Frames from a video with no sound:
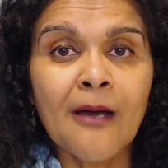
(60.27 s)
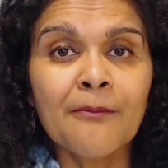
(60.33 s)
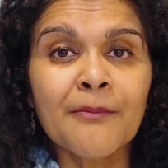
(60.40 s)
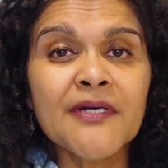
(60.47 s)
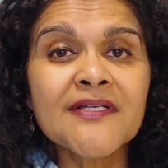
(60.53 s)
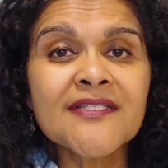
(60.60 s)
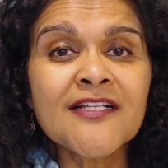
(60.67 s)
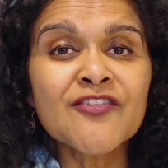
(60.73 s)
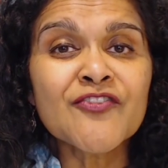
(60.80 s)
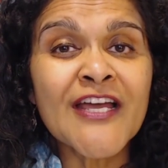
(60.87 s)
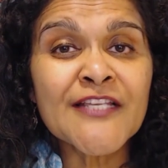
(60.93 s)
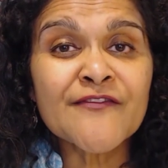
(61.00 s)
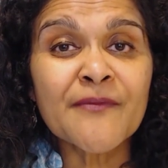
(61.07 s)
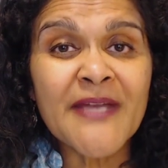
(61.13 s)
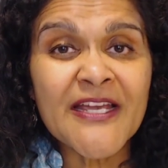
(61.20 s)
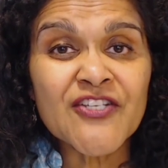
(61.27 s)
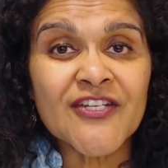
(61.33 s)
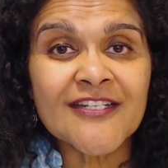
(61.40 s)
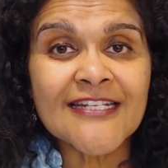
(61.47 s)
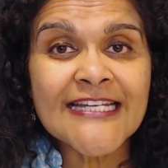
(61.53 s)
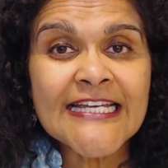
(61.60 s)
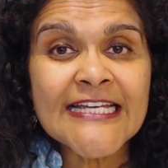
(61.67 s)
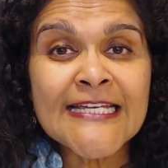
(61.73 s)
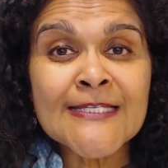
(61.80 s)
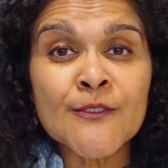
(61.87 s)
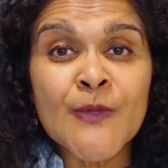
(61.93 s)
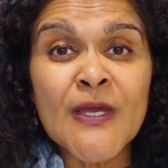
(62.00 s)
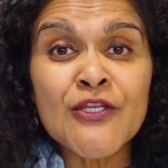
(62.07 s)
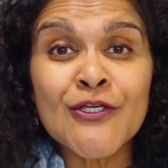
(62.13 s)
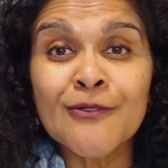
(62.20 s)
Personal transformation is
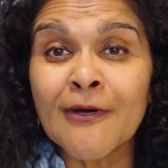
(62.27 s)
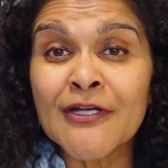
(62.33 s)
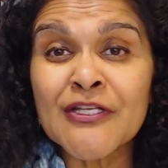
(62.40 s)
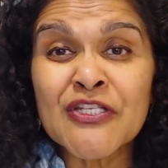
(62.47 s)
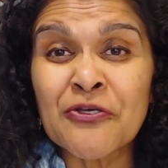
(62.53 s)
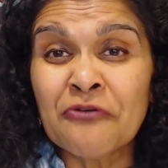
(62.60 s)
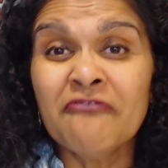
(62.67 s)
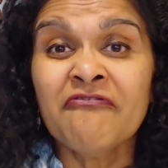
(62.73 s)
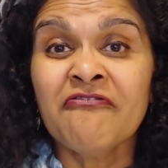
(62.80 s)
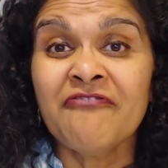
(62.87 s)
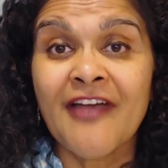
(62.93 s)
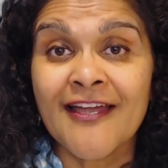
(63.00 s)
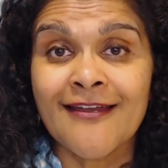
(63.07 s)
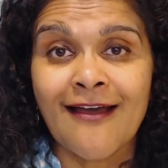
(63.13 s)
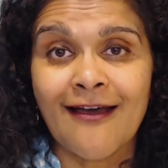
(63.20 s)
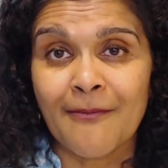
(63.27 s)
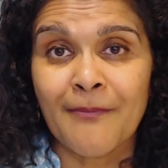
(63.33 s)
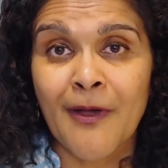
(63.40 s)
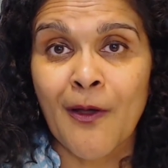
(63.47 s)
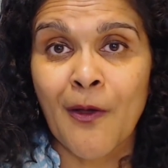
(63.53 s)
when you are so fed up